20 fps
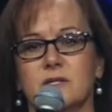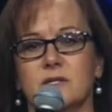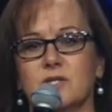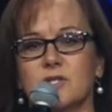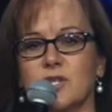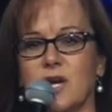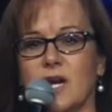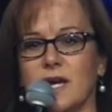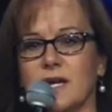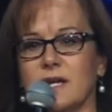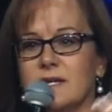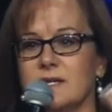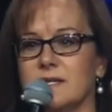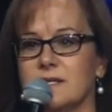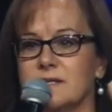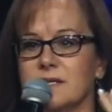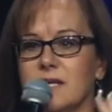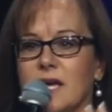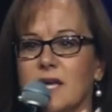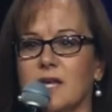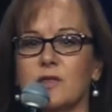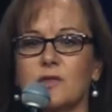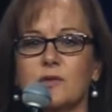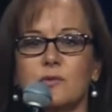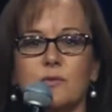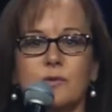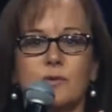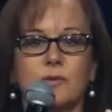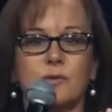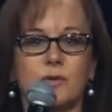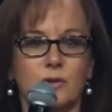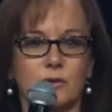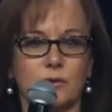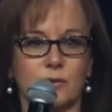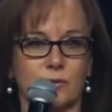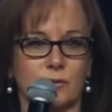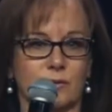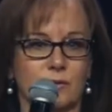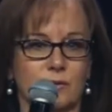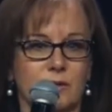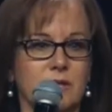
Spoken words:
shine his light through you,